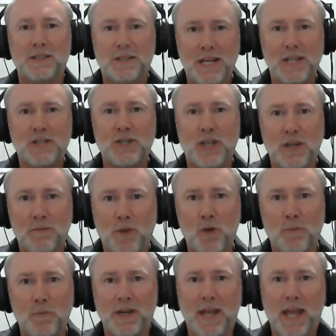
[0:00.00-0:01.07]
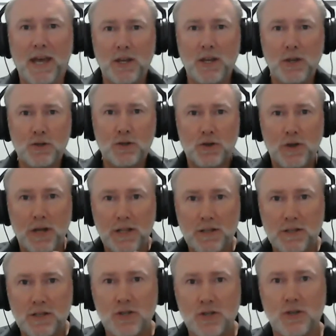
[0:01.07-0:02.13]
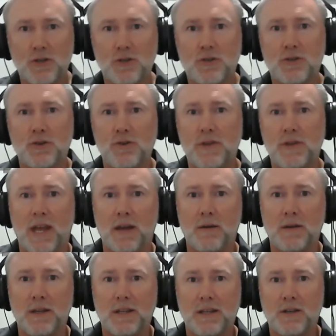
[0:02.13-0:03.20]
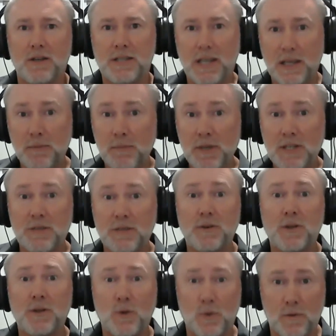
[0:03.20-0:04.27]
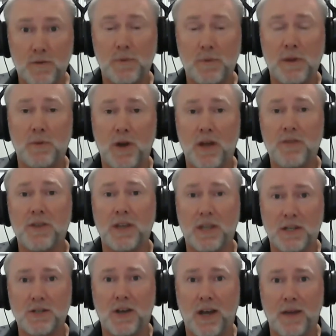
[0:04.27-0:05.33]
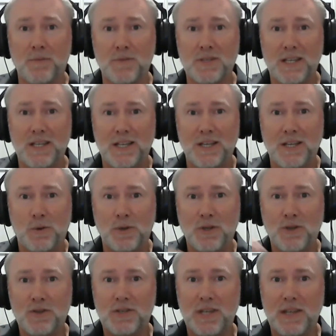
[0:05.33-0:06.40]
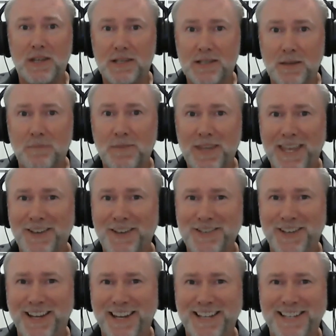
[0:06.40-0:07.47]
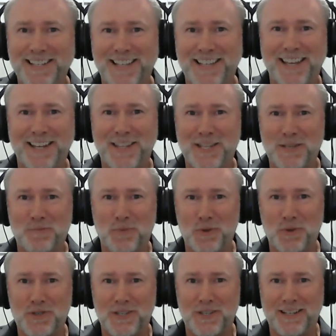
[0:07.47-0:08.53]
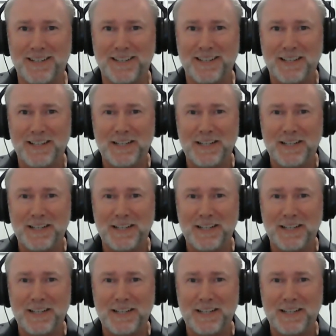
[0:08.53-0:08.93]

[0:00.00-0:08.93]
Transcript: teaching moment. How do you transition to that? Because that can be difficult for people, I think, at times when you see there's something else I need to say to this person.